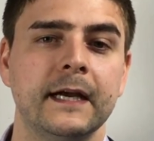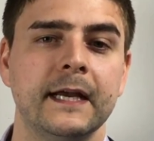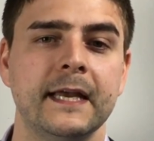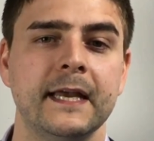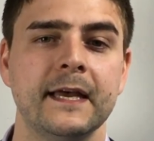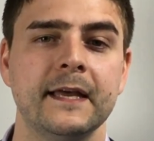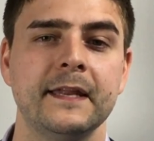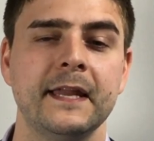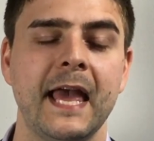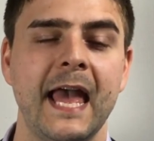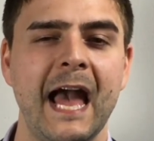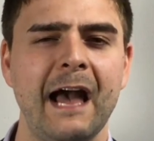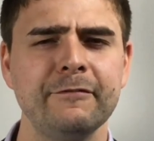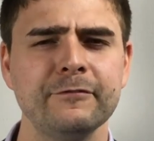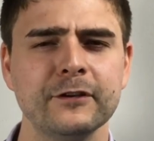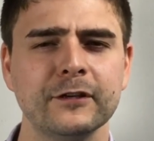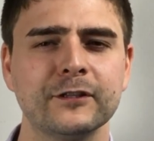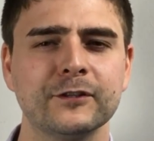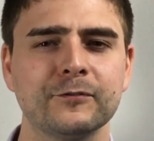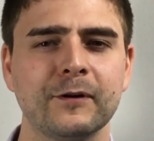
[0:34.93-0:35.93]
And
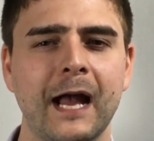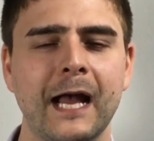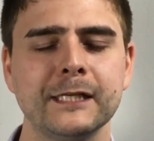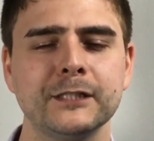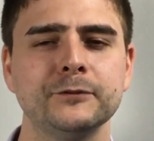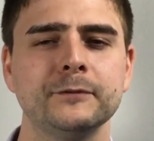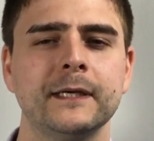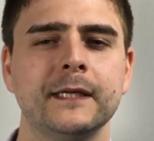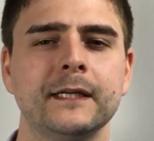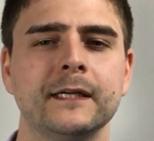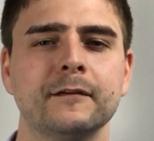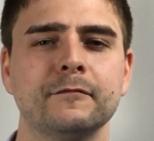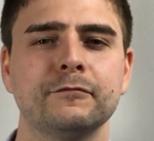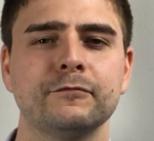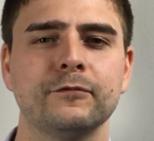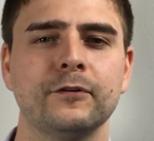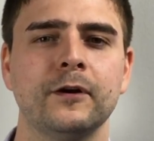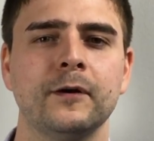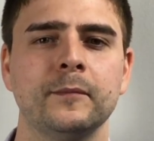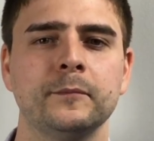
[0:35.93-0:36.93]
after graduating
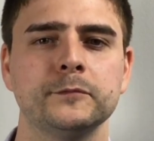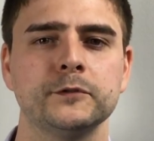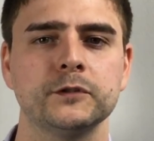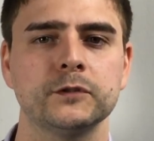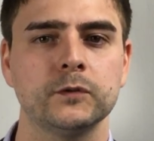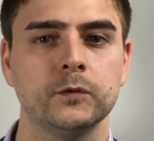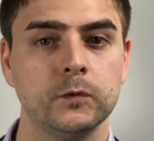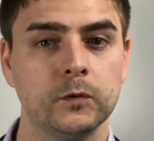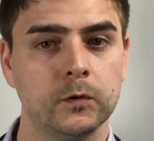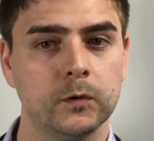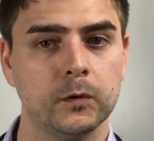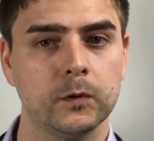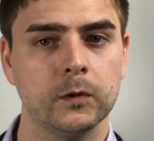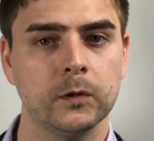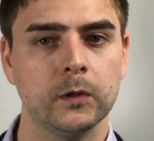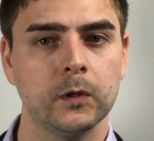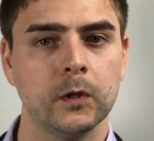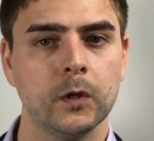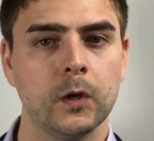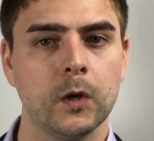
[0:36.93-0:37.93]
from
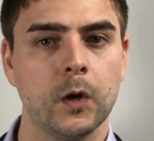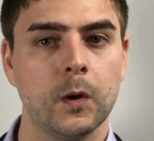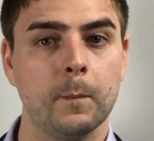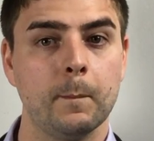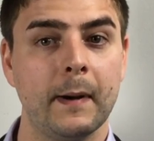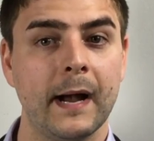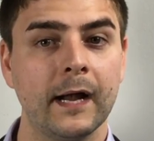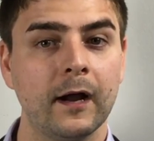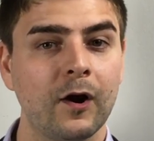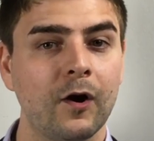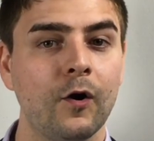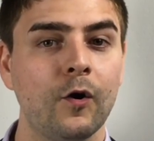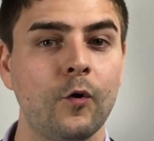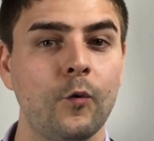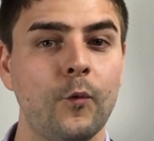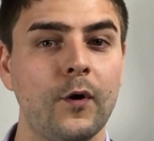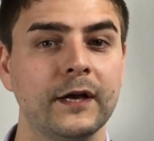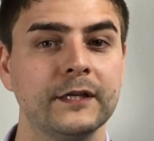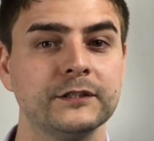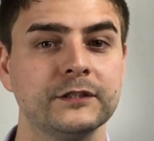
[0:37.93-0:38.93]
school, my
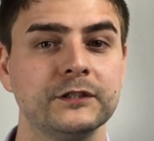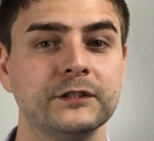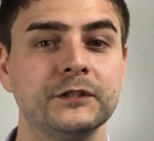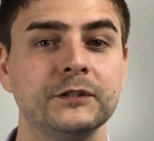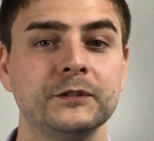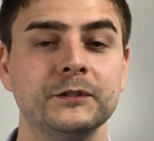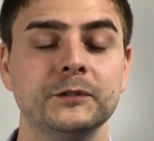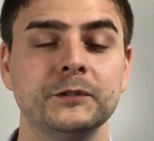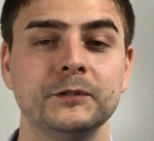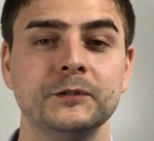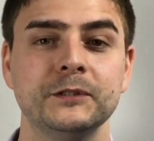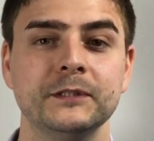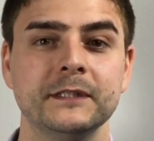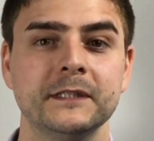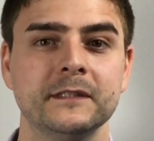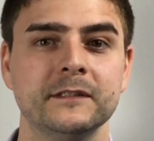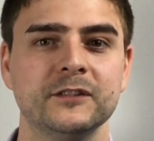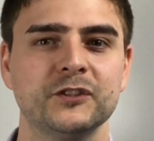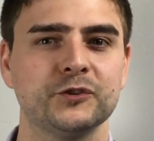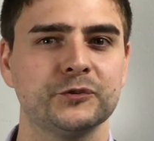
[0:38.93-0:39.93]
goal was to
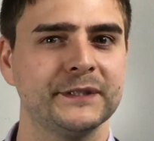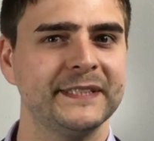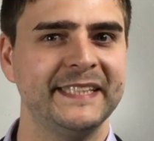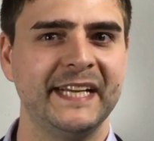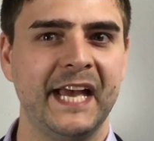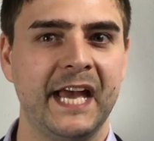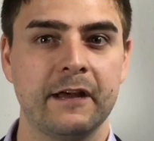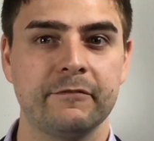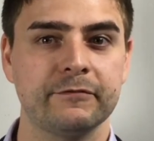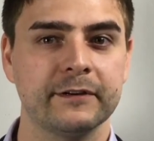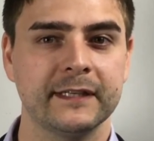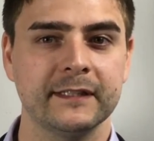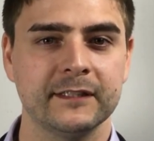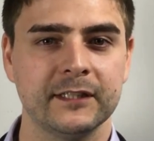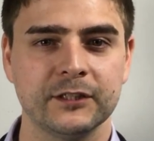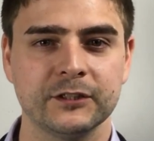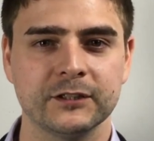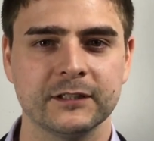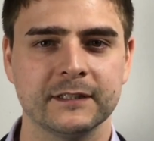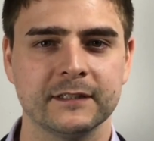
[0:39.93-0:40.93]
treat every
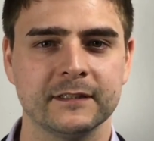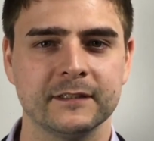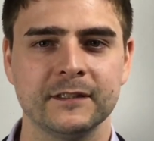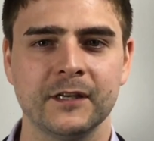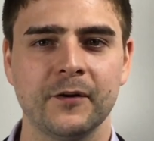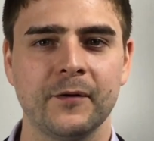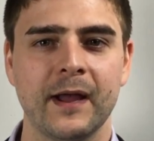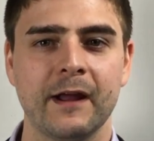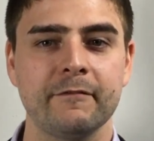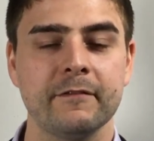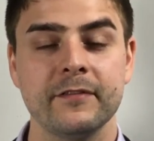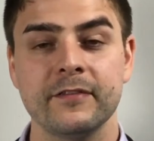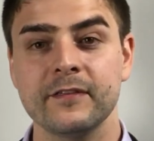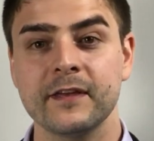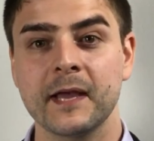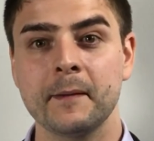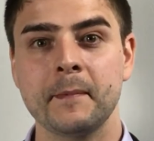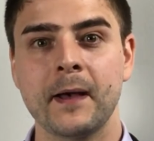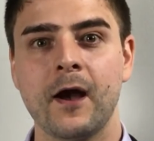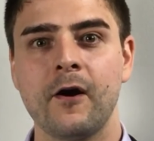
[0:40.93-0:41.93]
condition, know
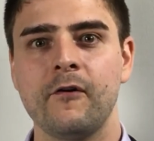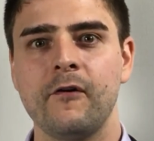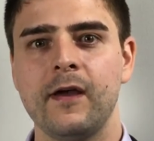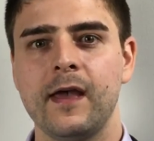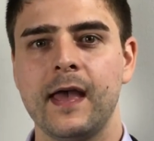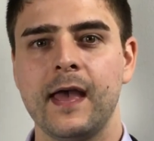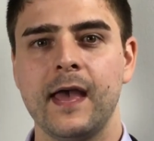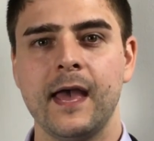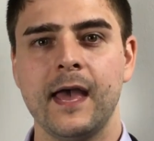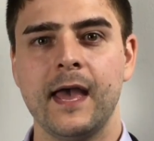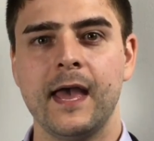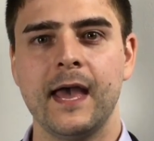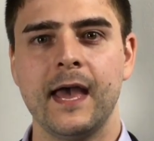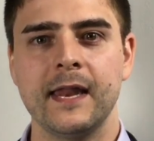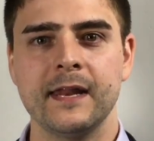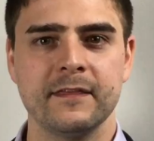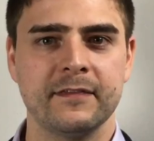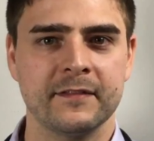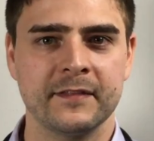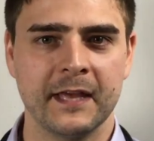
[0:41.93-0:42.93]
everything about
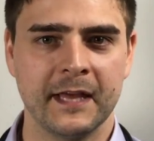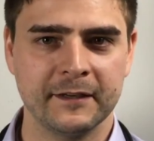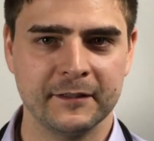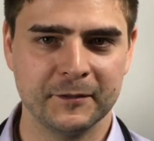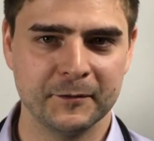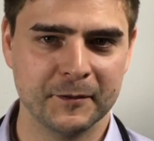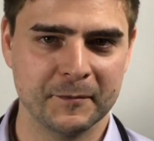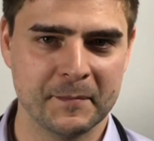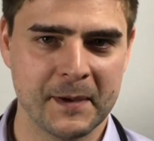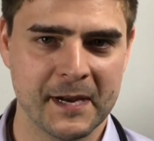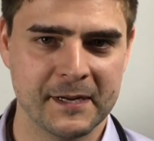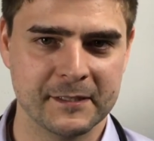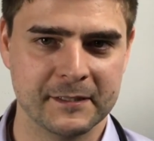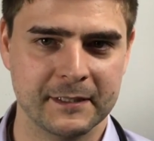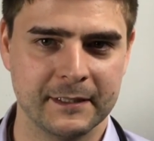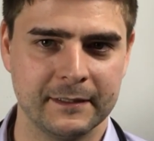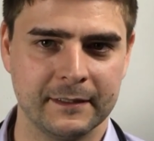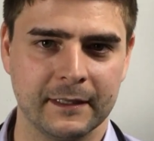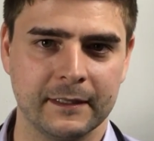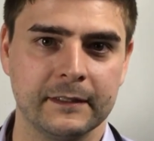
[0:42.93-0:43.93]
anything that had to do with
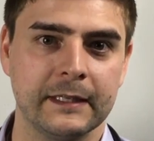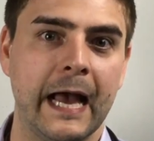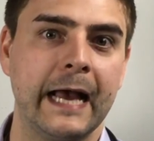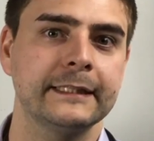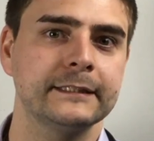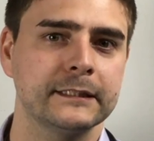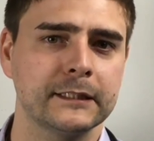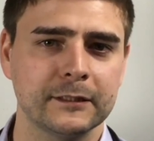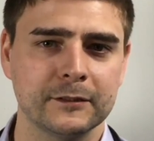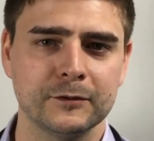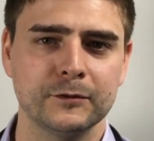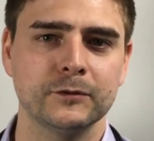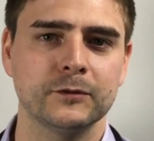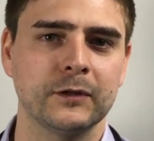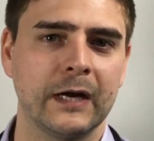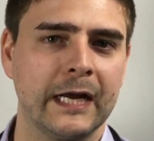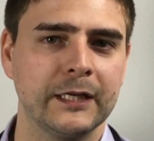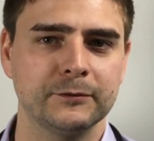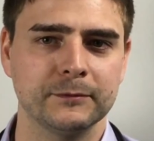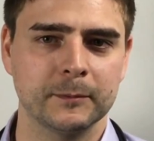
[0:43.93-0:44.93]
medicine, a classic new
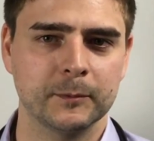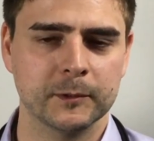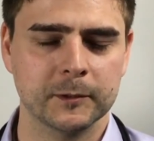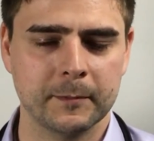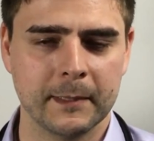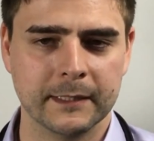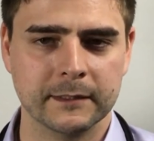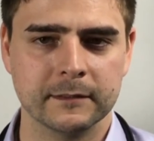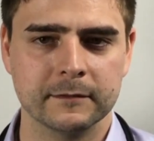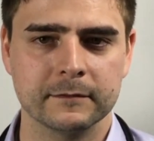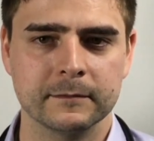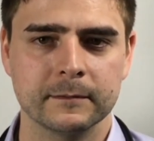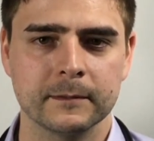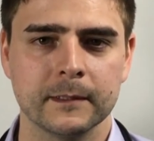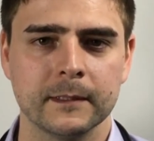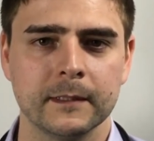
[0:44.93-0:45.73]
graduate perspective.